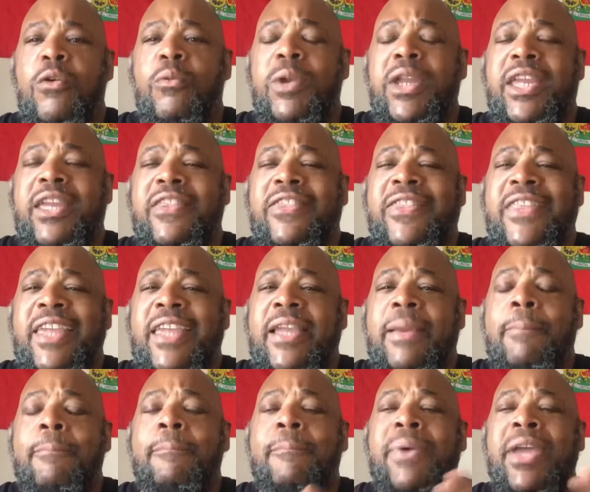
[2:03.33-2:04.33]
We can think
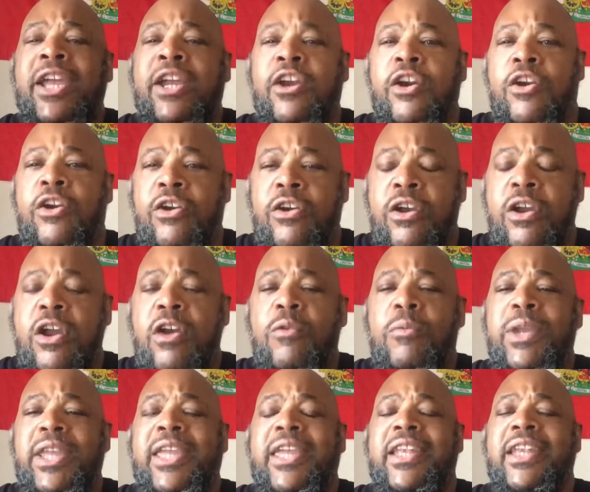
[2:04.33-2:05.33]
bigger,
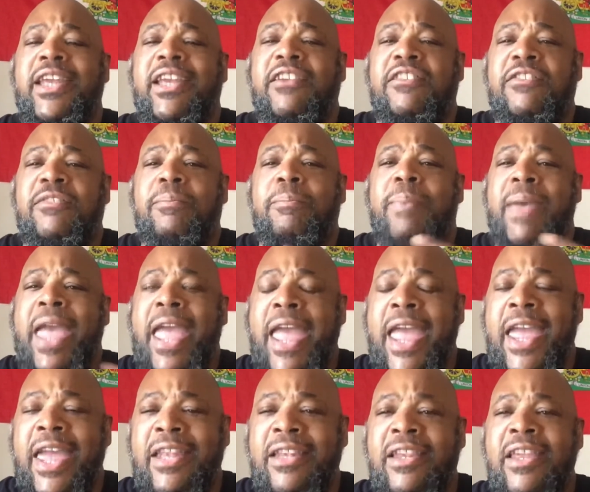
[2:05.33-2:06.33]
we can
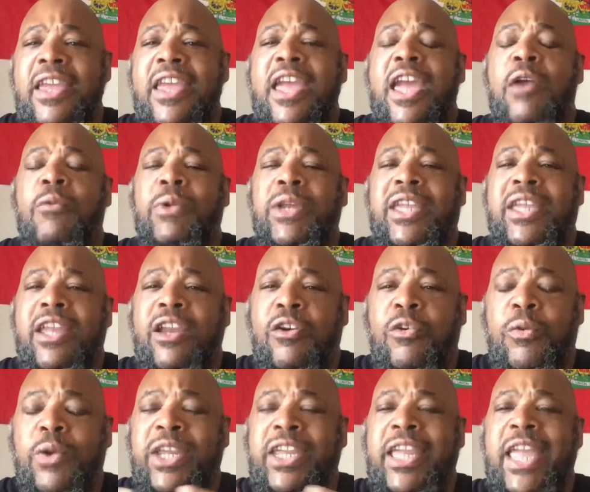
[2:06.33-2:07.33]
expand, and we can
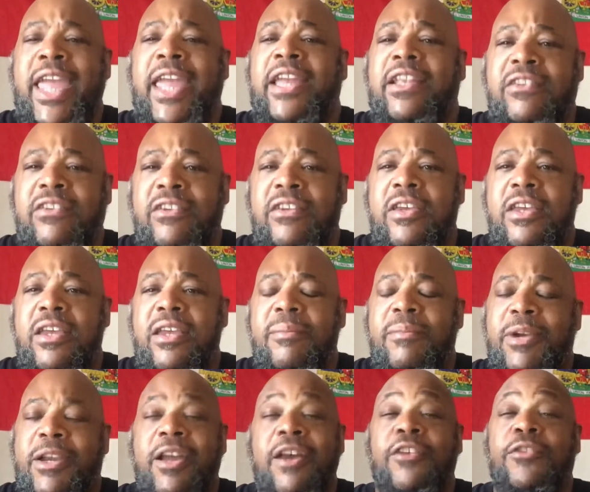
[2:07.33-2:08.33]
create
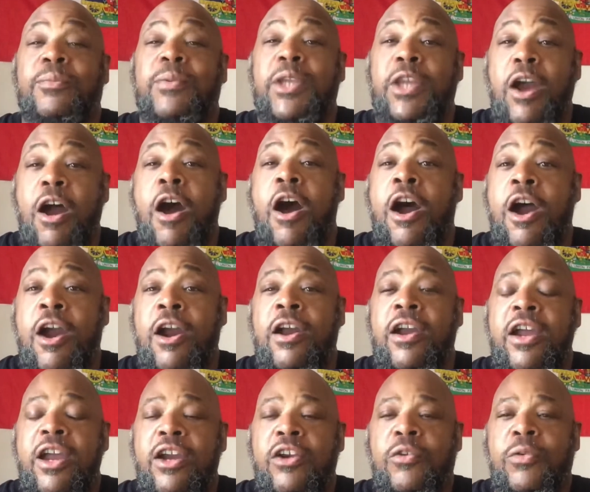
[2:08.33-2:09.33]
because we
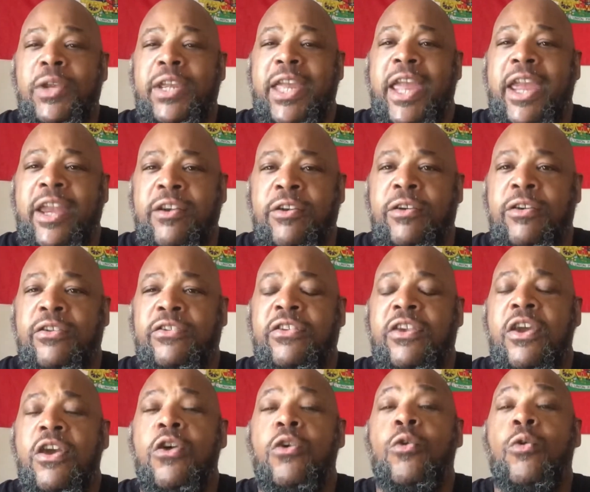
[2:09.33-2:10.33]
are creators
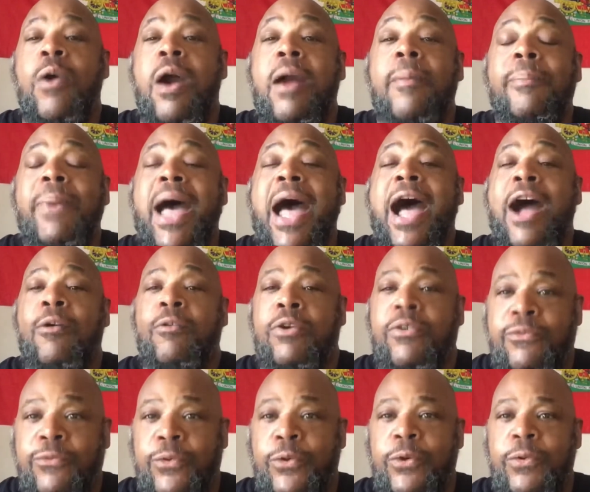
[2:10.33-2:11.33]
who are
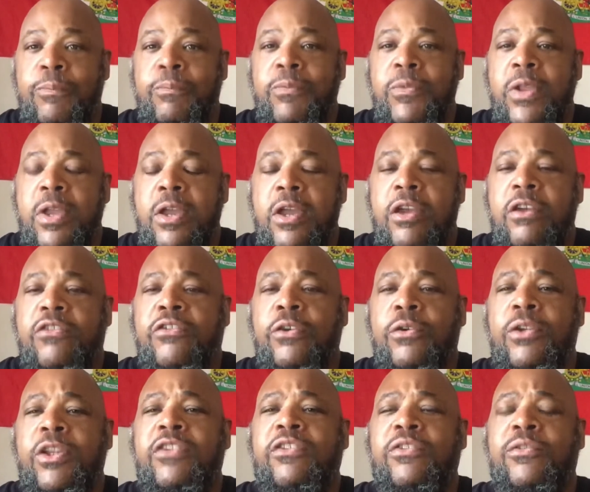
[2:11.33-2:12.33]
powerful. So,
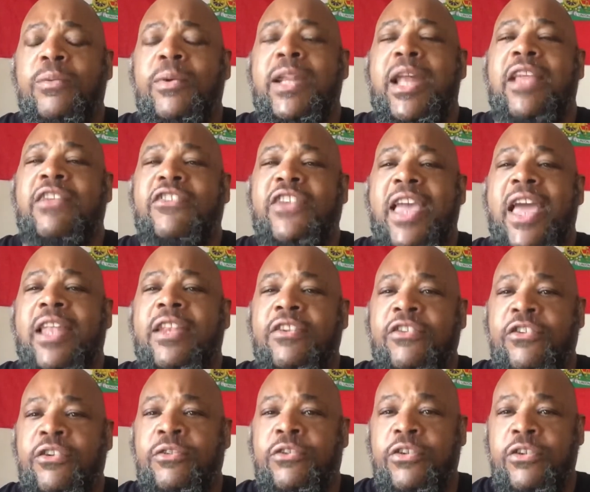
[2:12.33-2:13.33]
this is what I
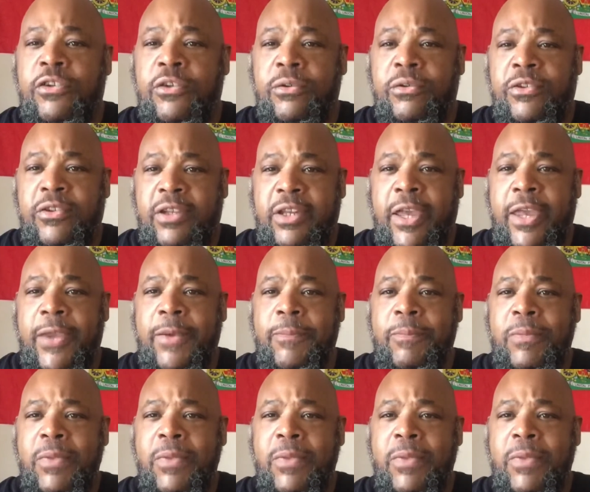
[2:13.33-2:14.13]
challenge you to do today.